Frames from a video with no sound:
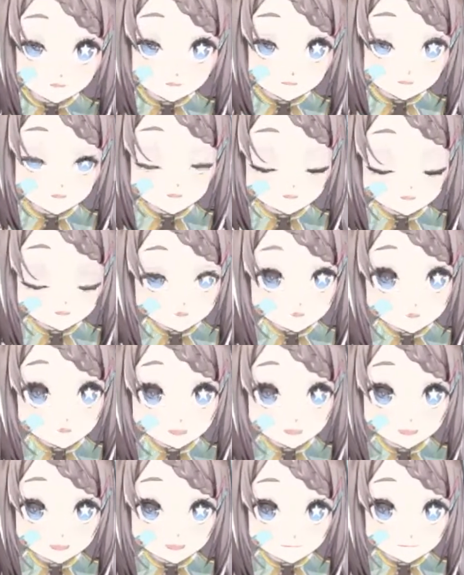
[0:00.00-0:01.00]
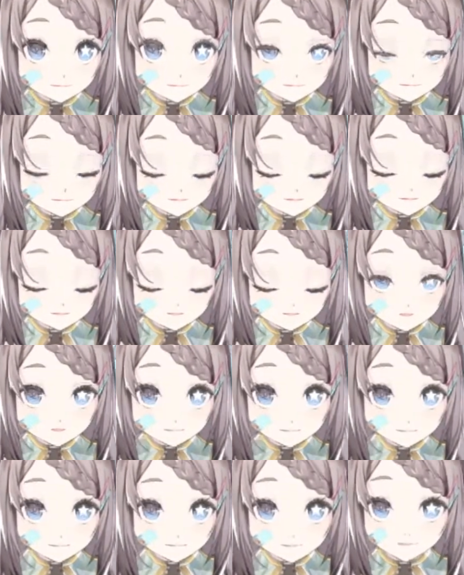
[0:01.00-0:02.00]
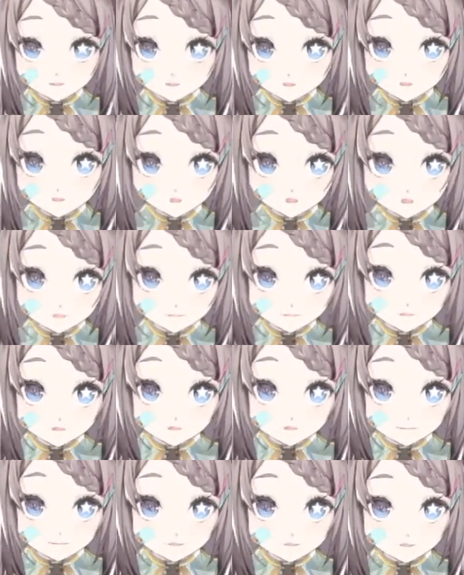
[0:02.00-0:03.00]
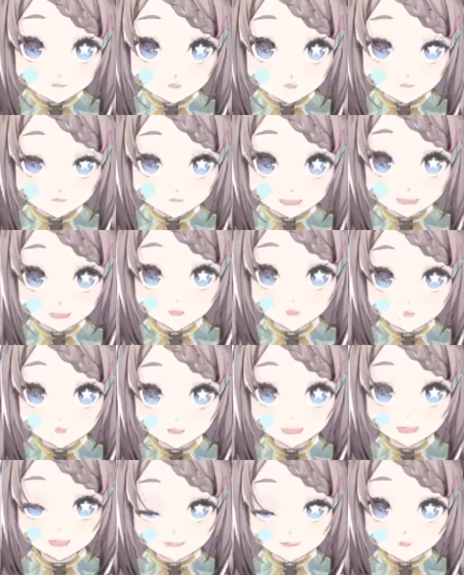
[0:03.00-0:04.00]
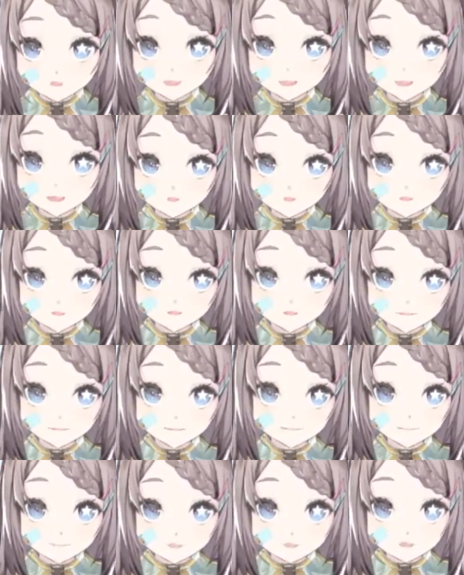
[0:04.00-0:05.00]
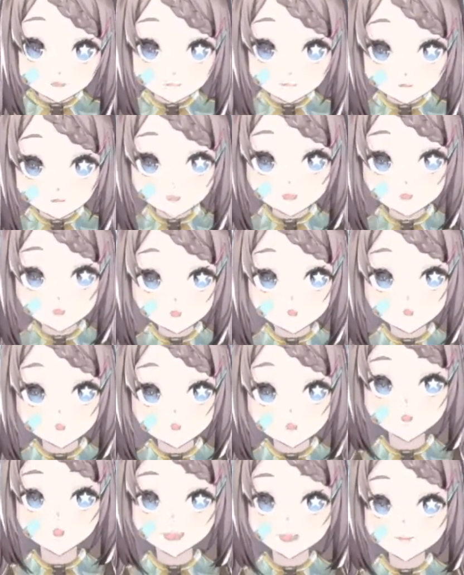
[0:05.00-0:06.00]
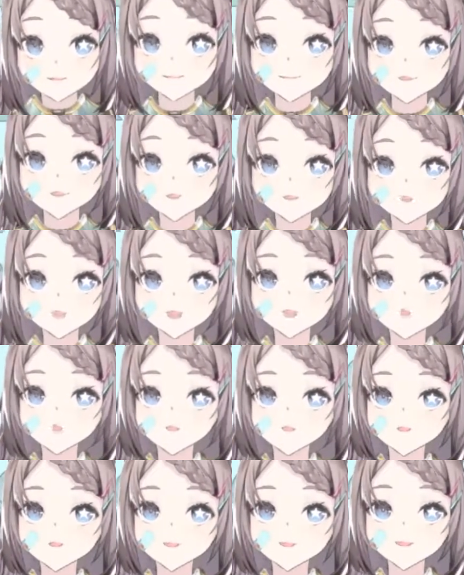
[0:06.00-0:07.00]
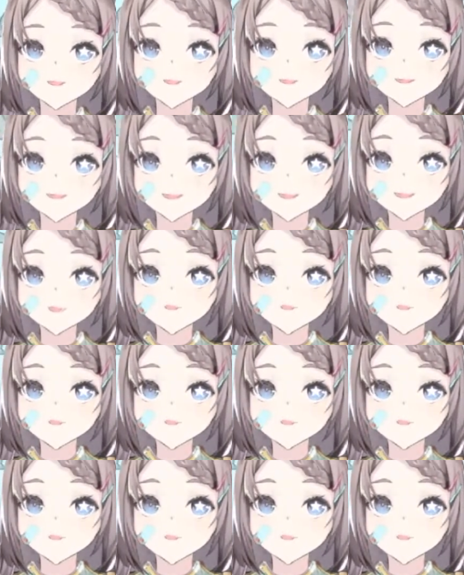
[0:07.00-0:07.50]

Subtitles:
Now, previously I was able to use L as ls, but because we don't have bash rc set up,